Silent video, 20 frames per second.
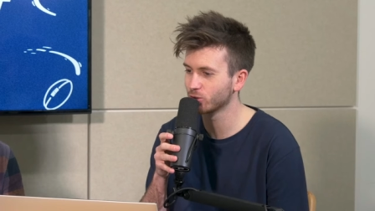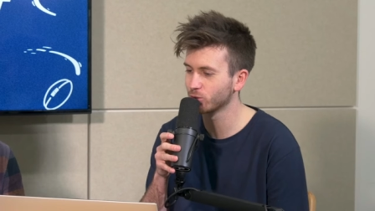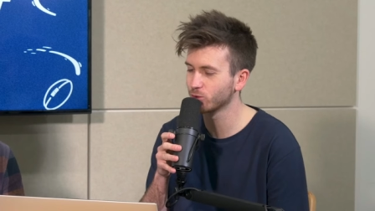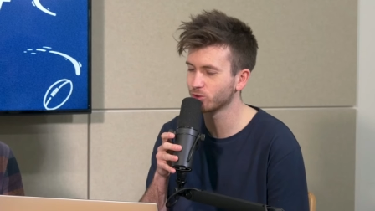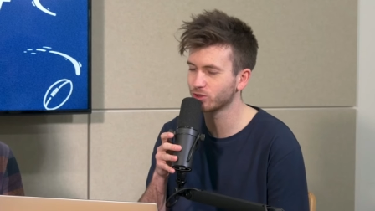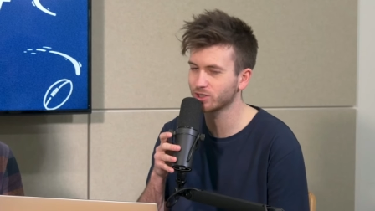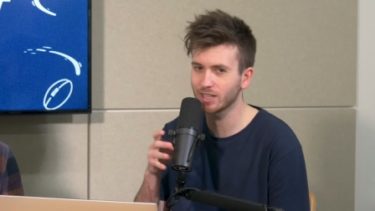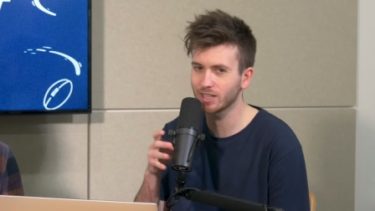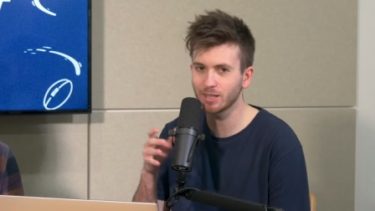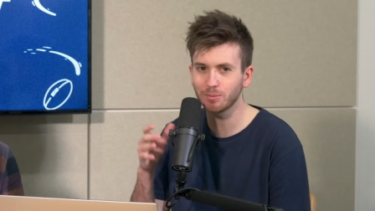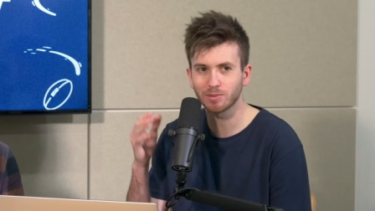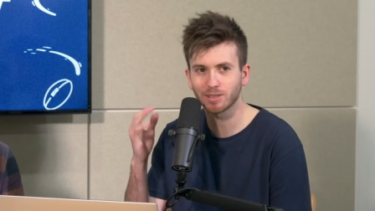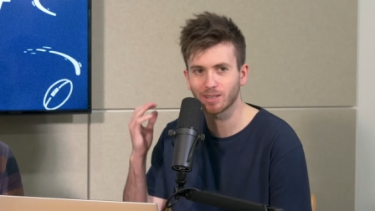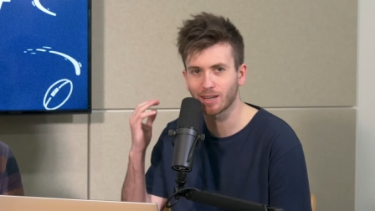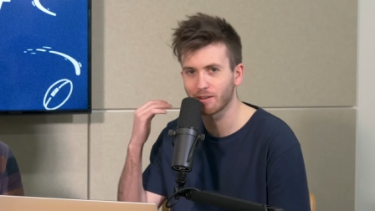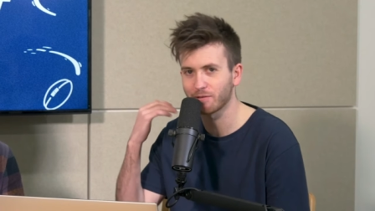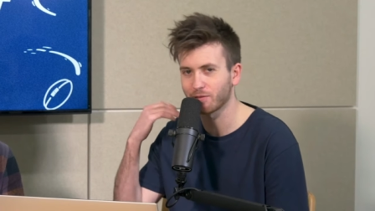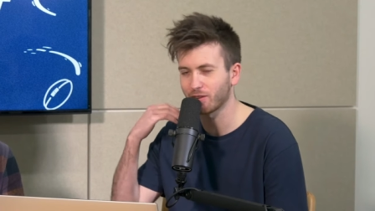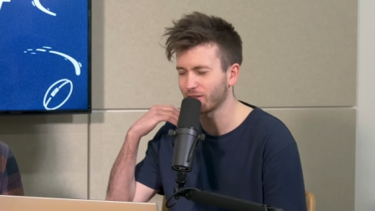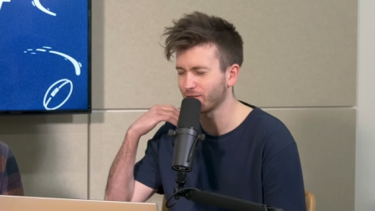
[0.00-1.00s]
who seem to
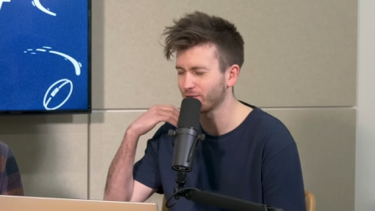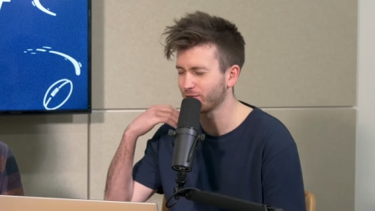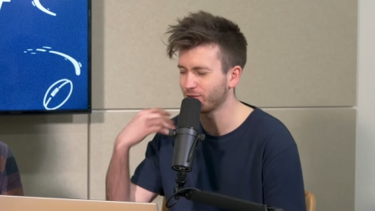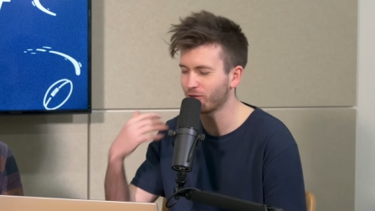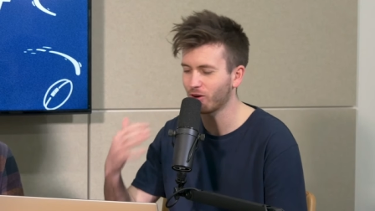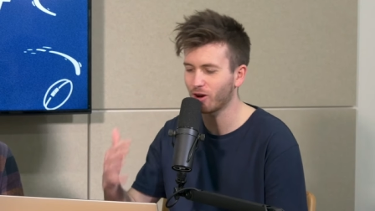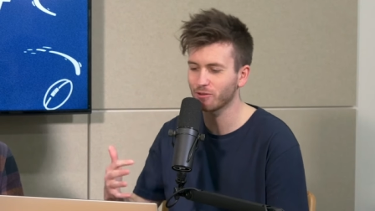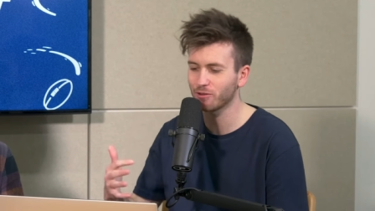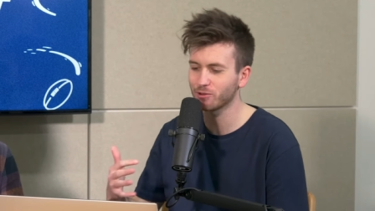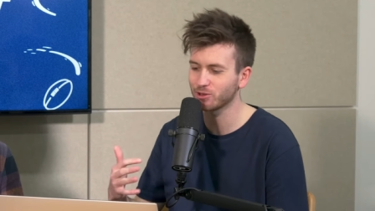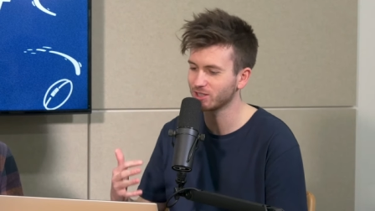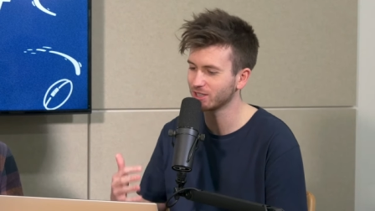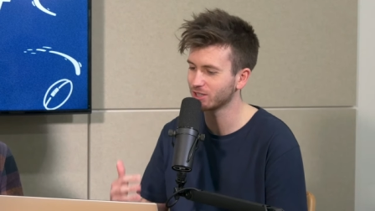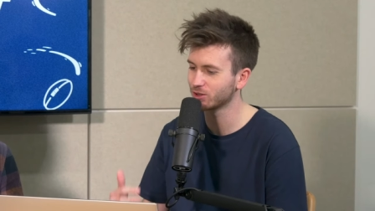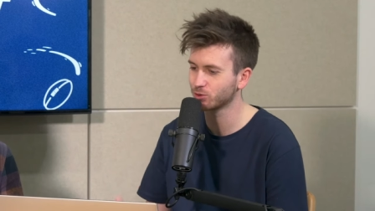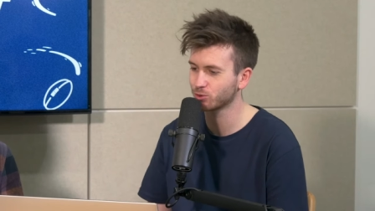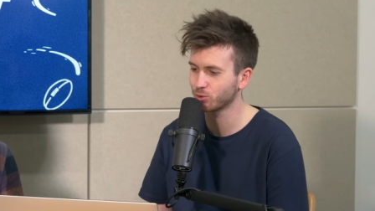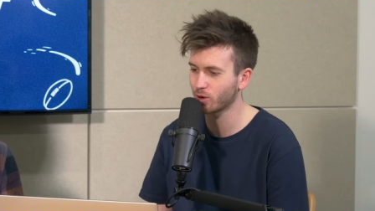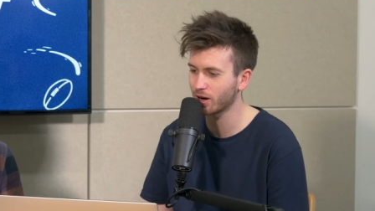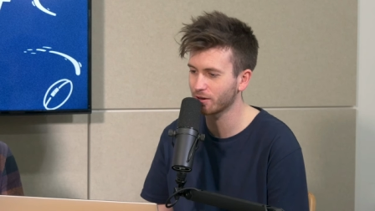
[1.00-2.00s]
have like five or
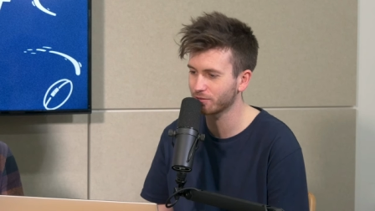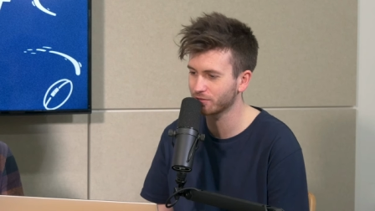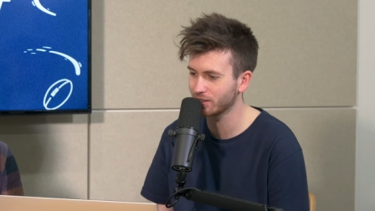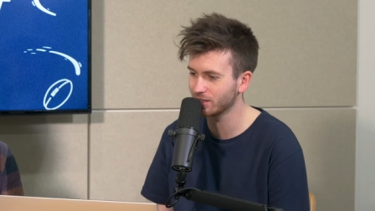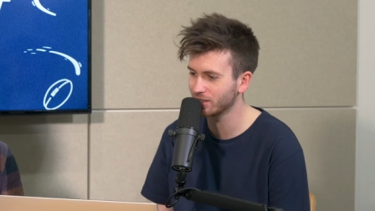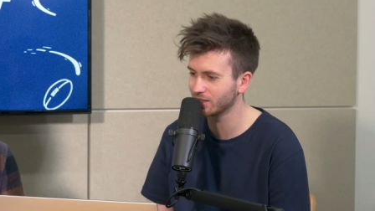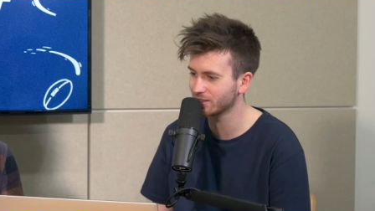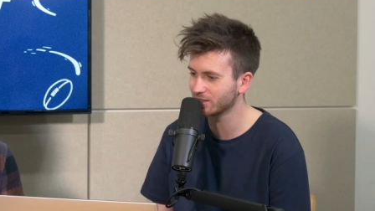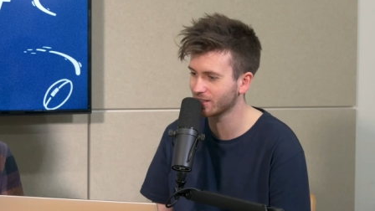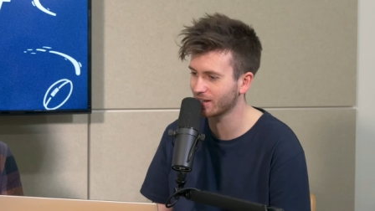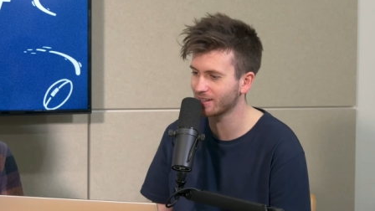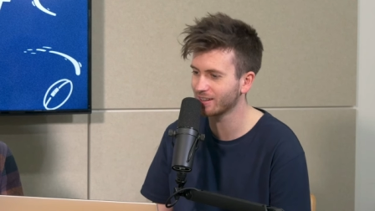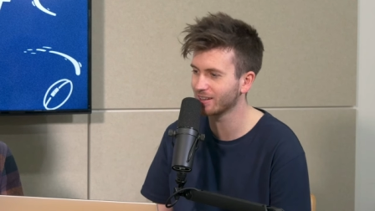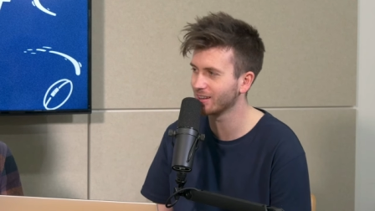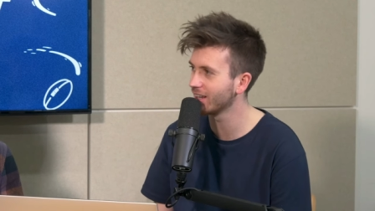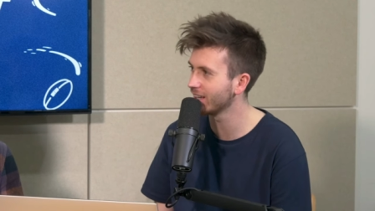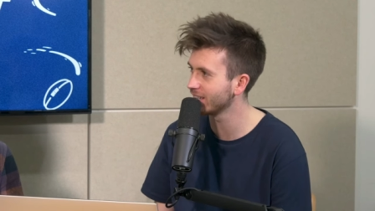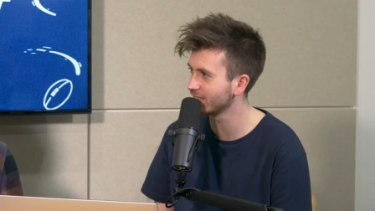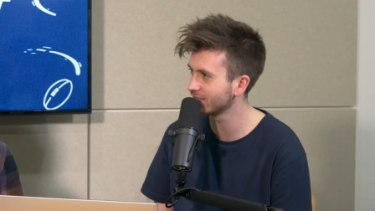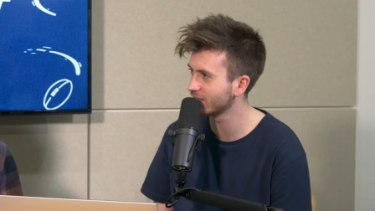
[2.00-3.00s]
six draftees at
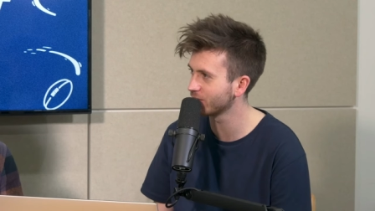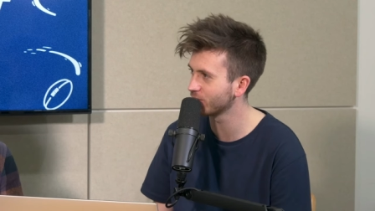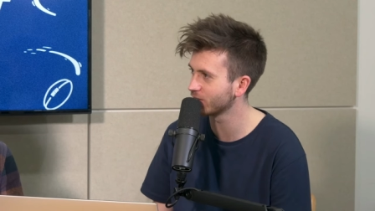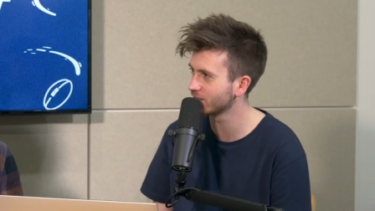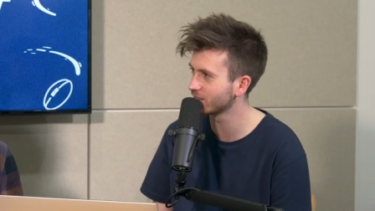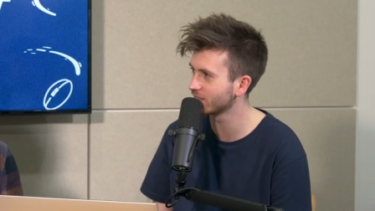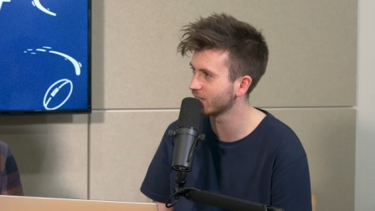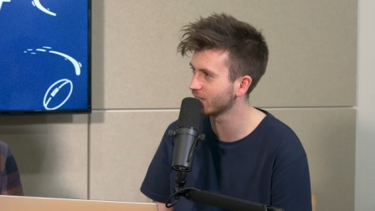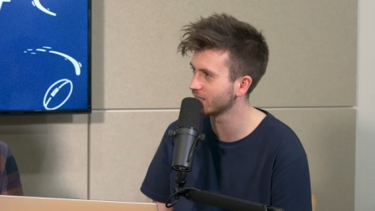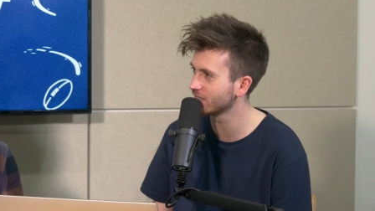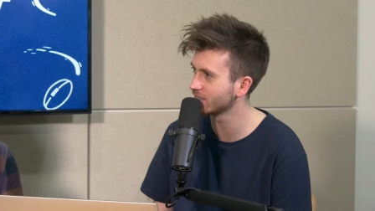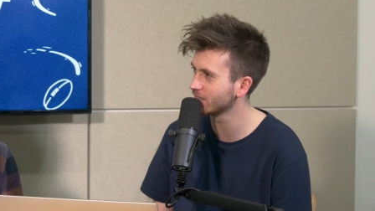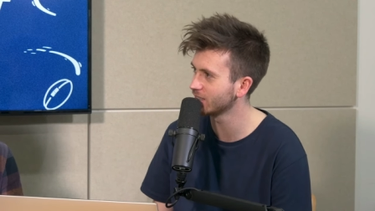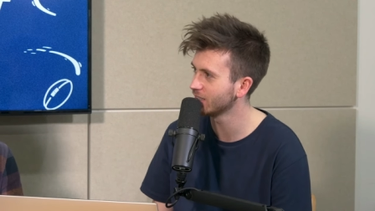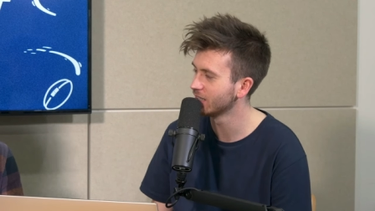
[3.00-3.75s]
least every season.